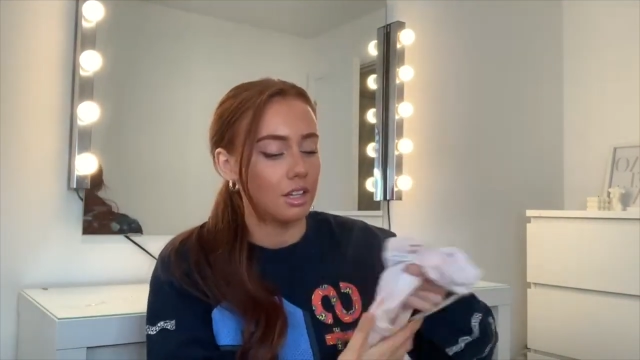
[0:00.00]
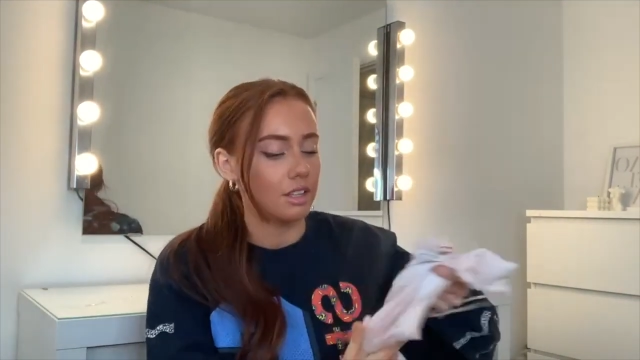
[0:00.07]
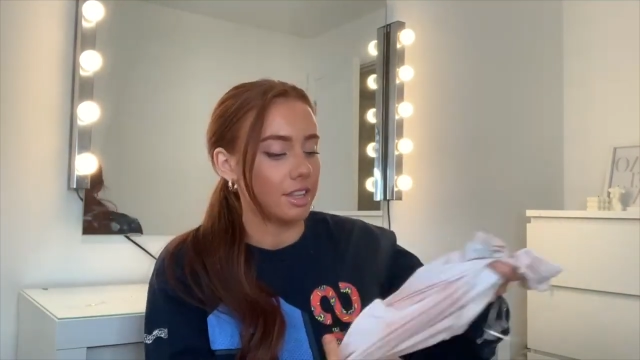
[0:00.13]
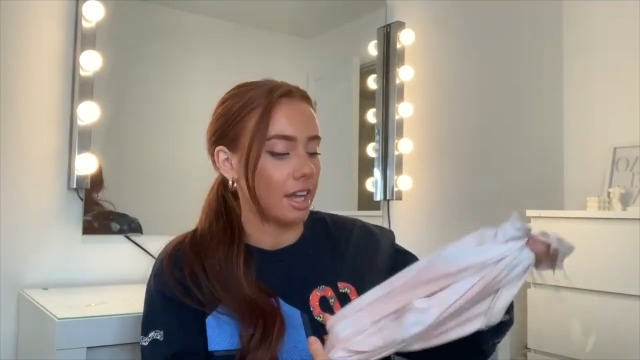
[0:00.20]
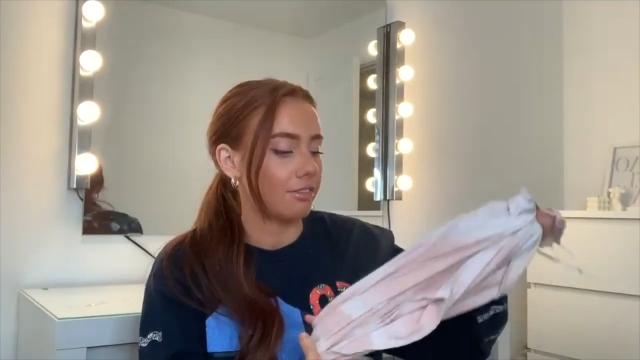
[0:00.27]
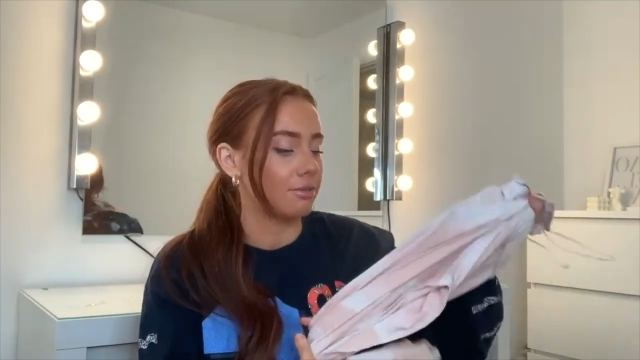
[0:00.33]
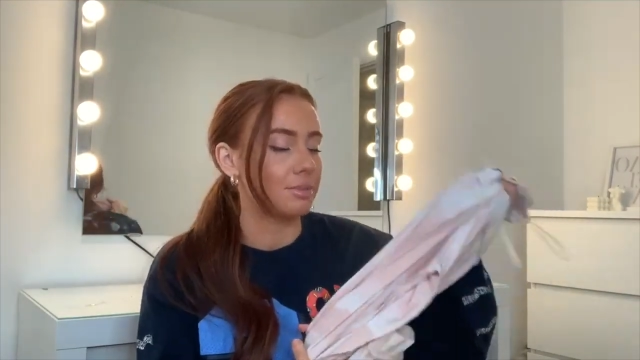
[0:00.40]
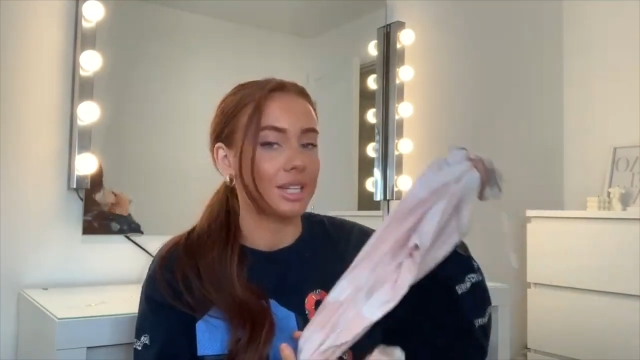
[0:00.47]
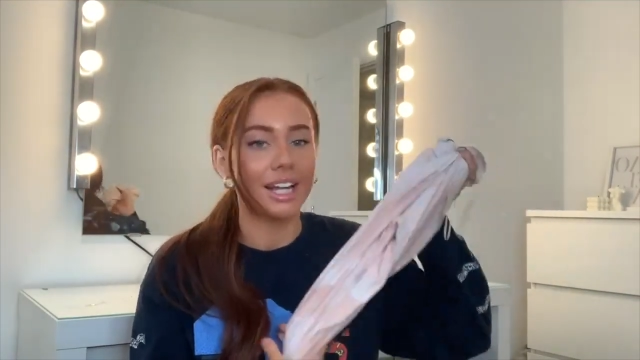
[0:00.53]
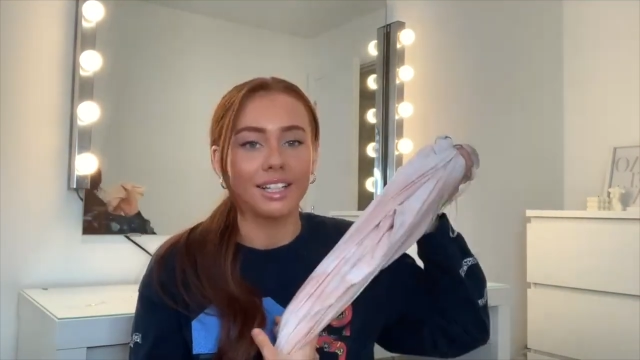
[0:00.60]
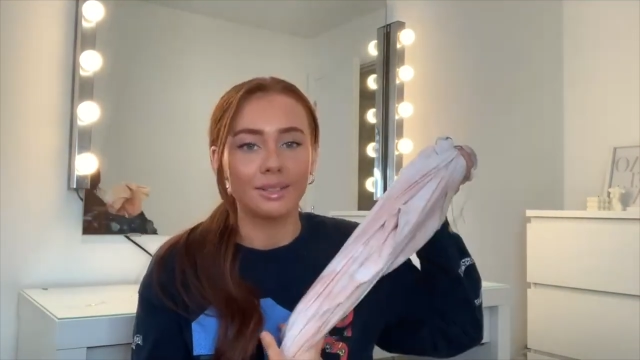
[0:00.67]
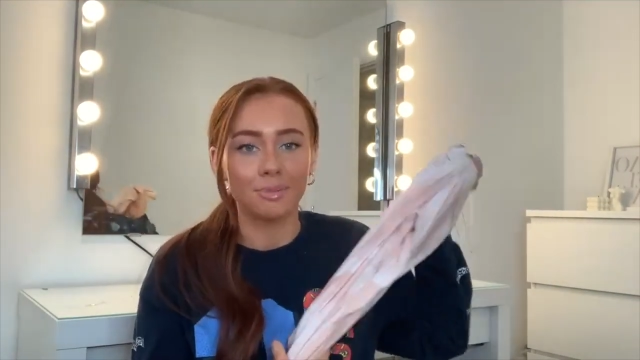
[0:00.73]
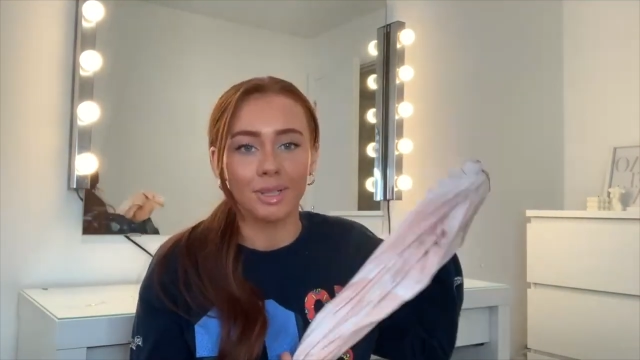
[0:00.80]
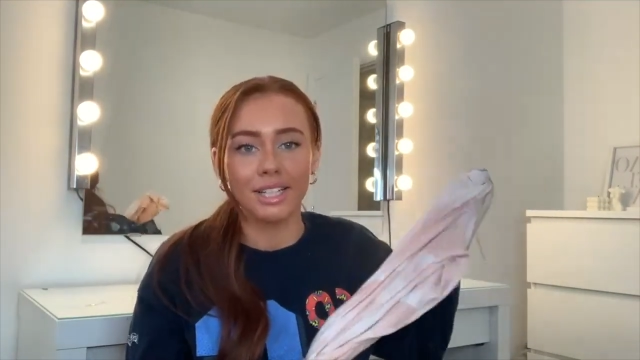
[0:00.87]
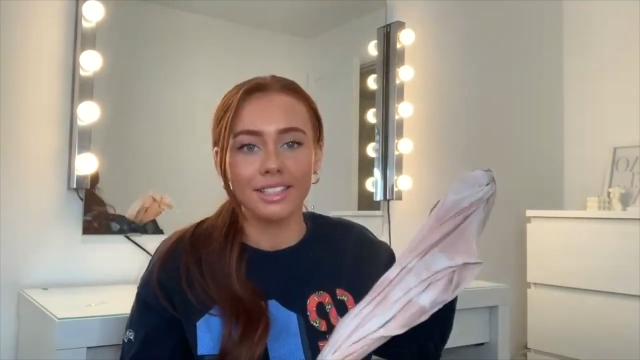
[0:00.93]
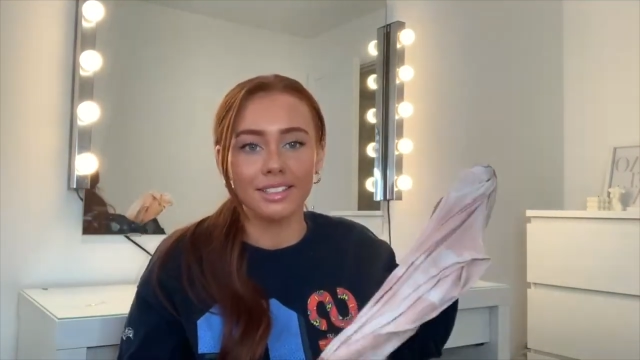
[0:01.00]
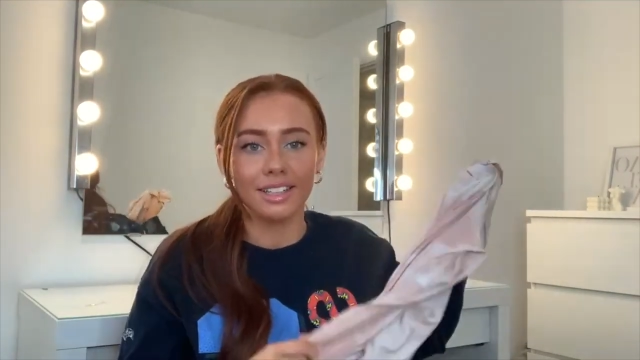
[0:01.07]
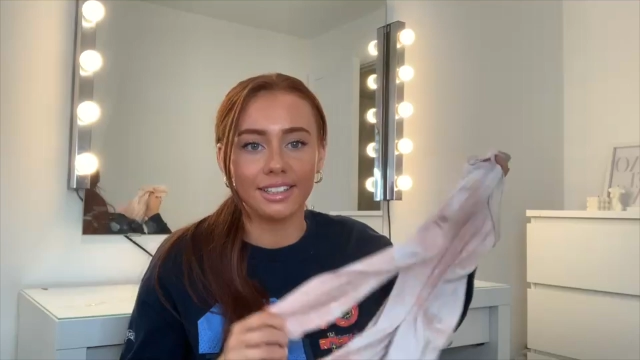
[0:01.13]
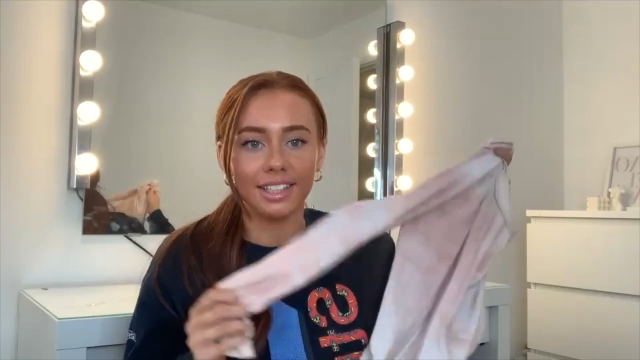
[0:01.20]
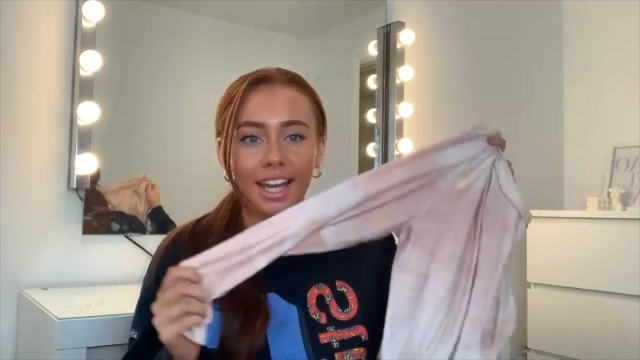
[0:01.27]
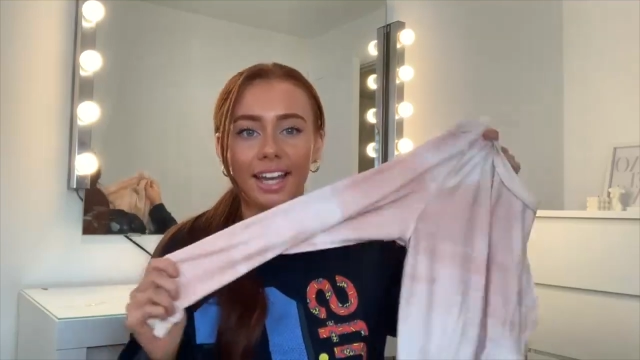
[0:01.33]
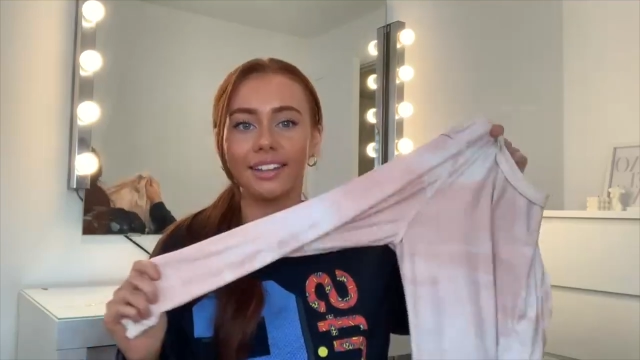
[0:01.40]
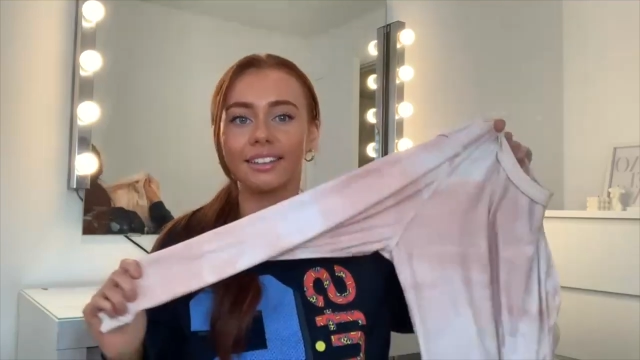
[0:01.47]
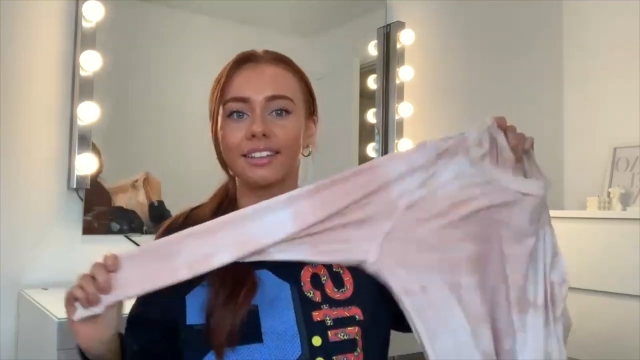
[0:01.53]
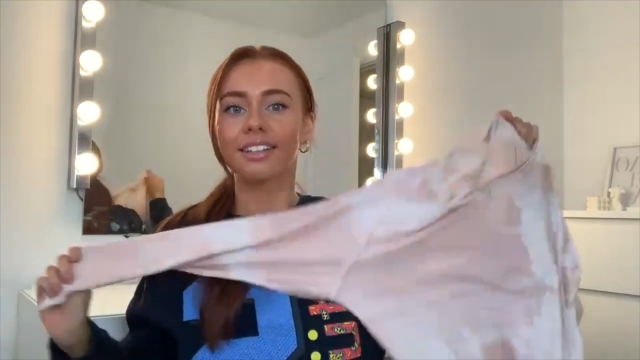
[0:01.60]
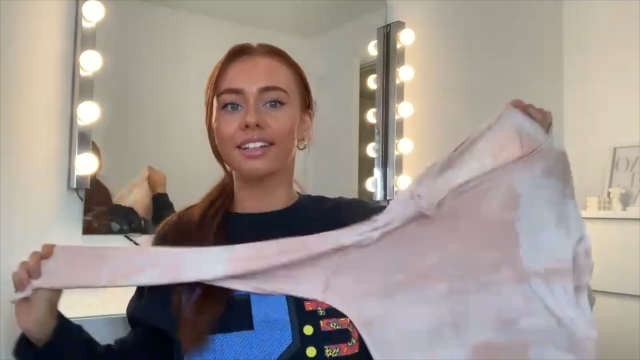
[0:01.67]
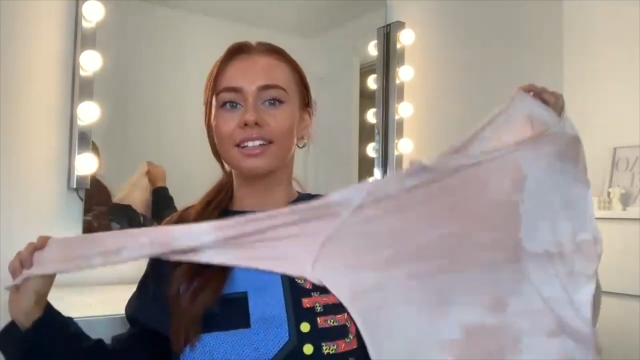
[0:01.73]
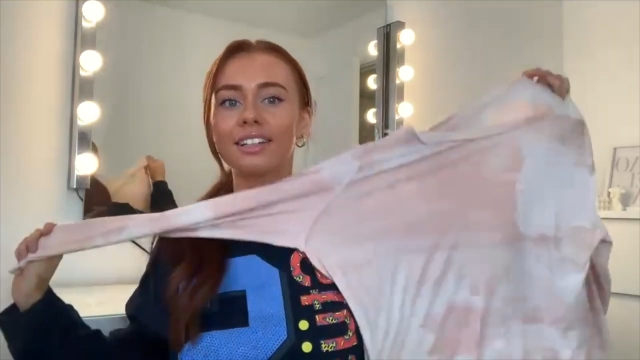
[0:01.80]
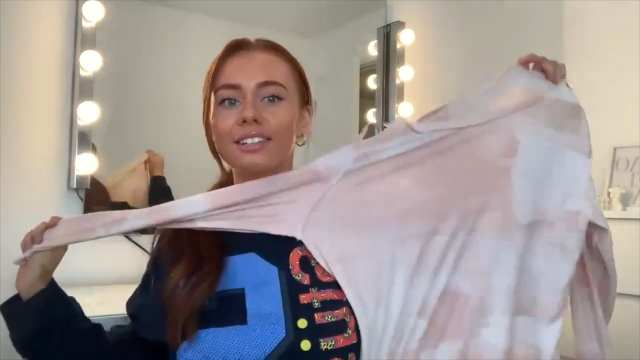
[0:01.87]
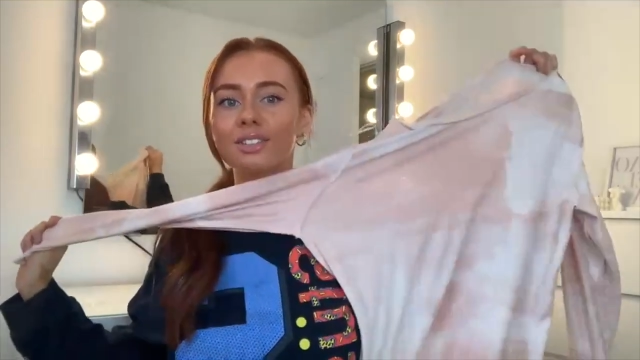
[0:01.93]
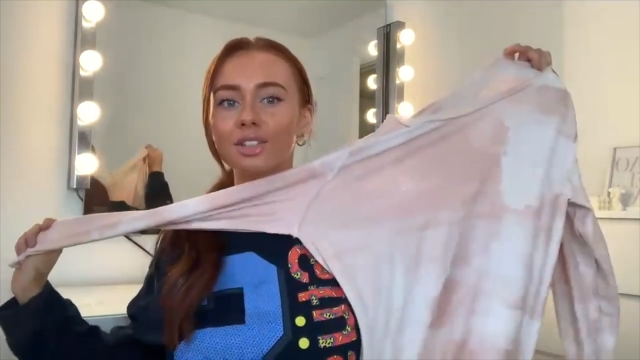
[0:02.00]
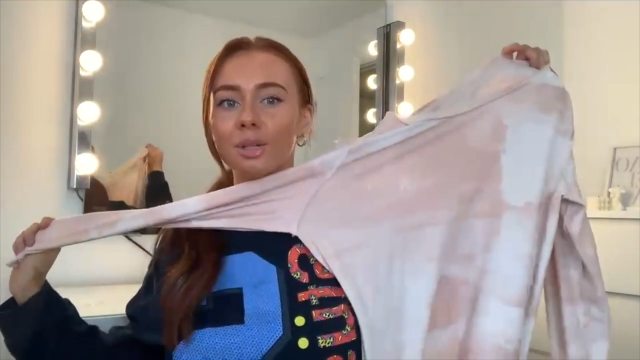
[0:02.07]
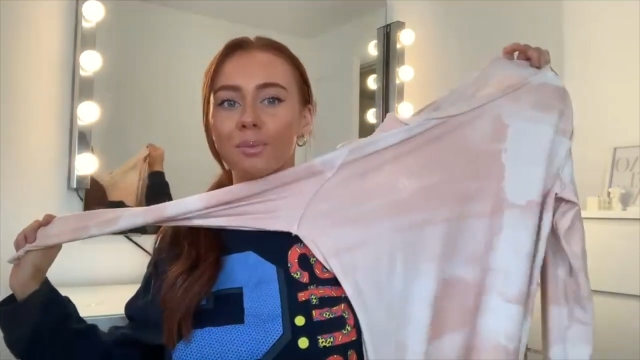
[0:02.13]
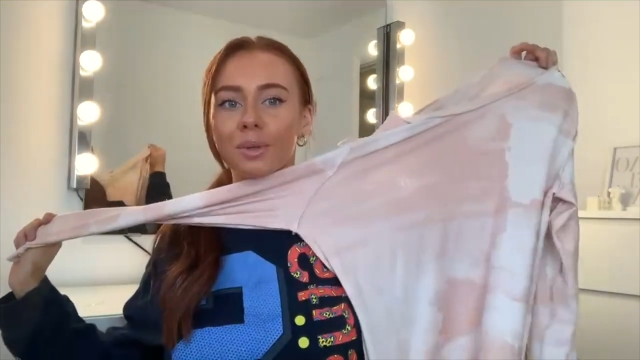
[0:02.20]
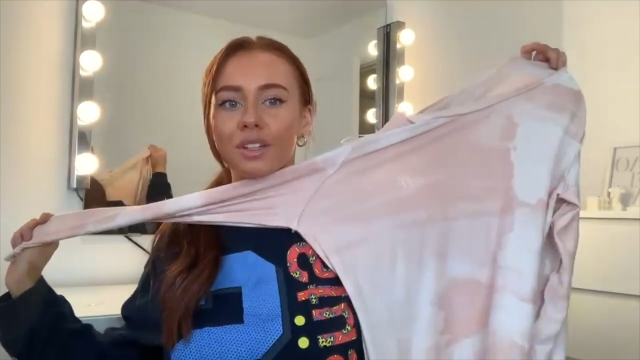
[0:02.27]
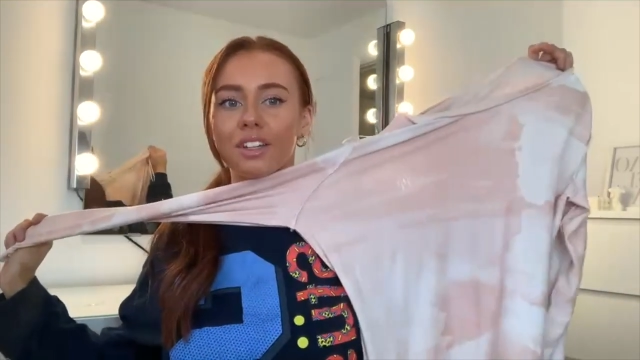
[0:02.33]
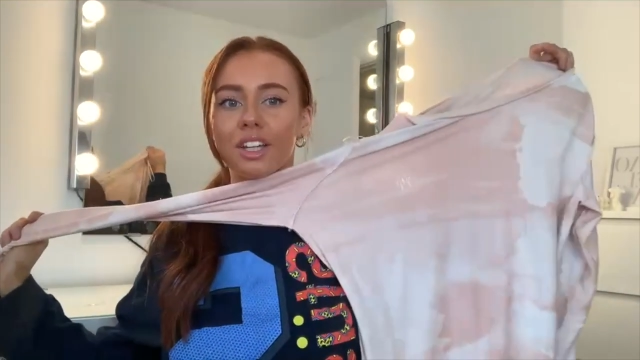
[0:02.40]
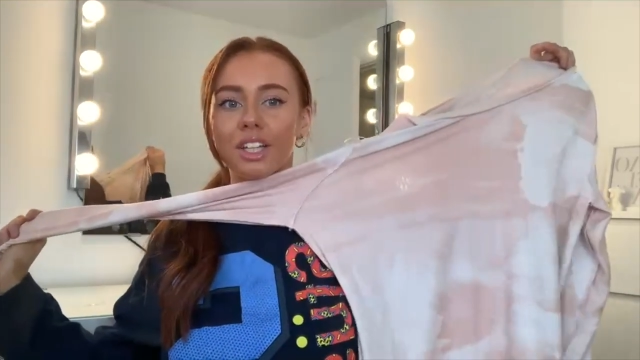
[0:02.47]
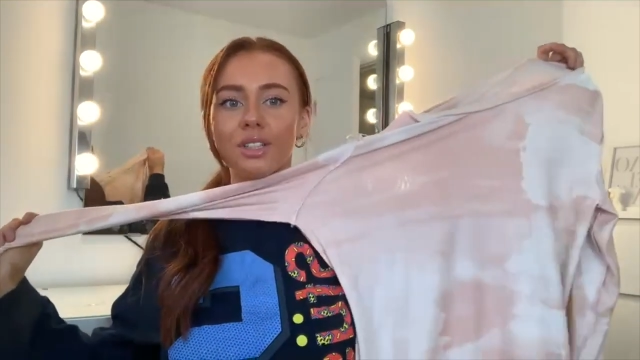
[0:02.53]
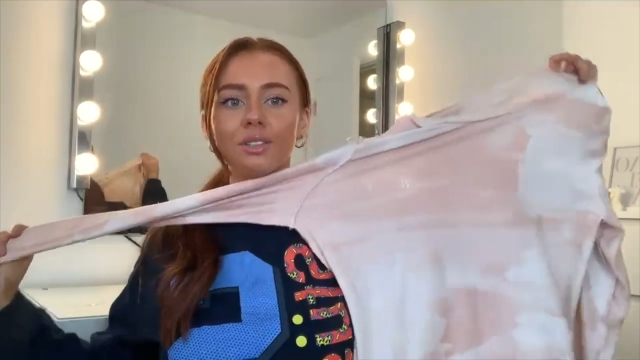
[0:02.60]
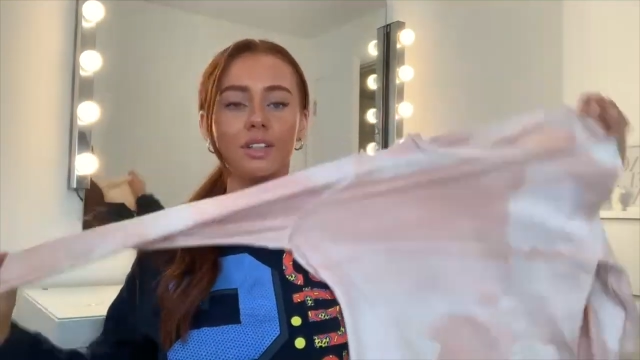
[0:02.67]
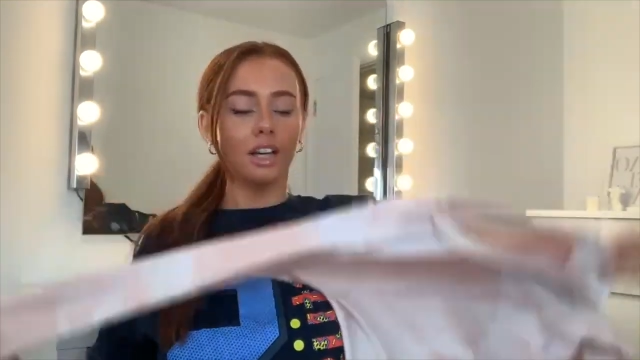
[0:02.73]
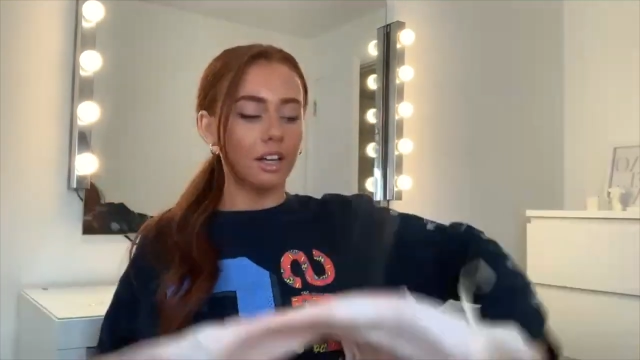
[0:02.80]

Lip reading: They're from Sainsbury's again, super cute.